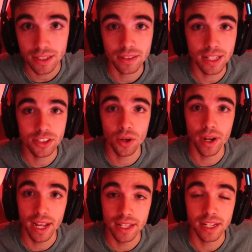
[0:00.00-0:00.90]
let's go
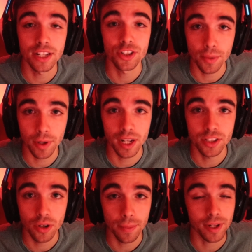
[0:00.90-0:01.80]
ahead and jump on
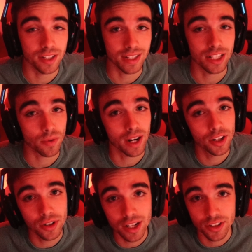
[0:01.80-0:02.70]
into it, because that's why I know
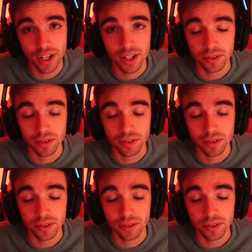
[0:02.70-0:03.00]
you guys are here.